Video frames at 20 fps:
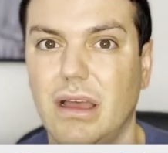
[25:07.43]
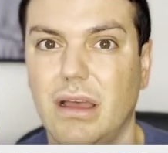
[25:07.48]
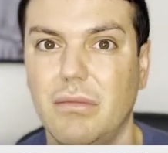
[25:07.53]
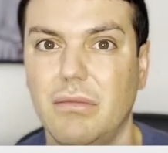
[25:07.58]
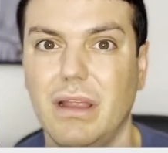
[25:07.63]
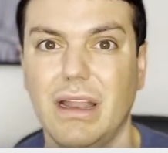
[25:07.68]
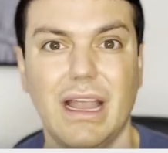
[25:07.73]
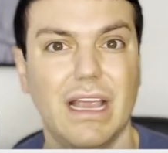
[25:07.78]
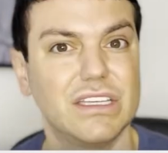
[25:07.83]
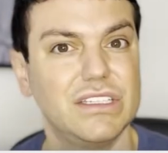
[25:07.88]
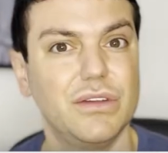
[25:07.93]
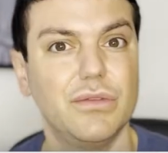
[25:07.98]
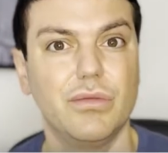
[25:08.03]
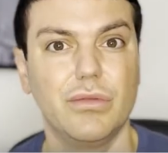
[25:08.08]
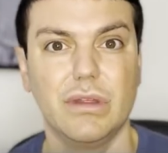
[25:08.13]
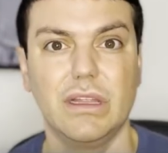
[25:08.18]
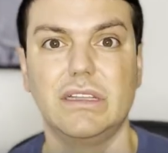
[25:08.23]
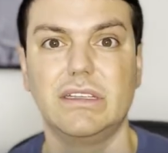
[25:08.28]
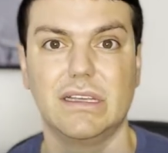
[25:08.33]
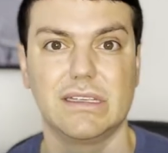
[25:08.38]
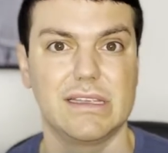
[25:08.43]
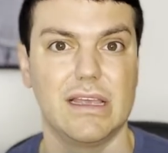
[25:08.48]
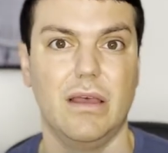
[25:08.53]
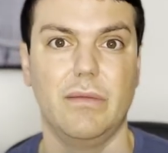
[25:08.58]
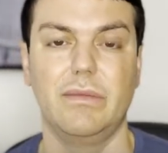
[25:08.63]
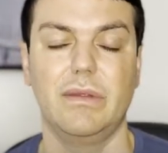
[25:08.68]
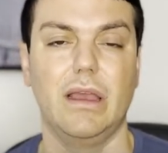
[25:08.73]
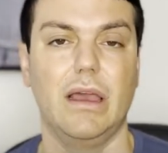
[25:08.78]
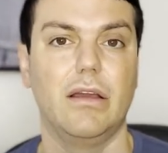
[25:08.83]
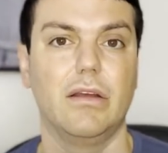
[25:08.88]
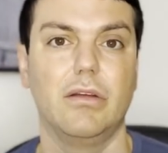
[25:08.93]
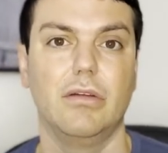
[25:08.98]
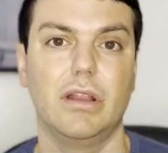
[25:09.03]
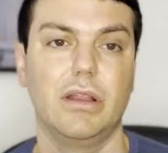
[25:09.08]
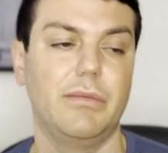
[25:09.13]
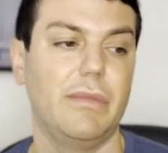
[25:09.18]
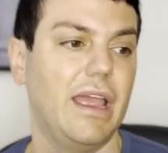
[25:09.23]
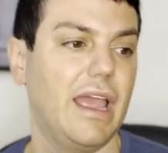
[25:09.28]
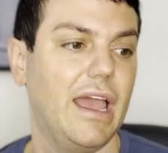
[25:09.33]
It actually really does help the algorithm.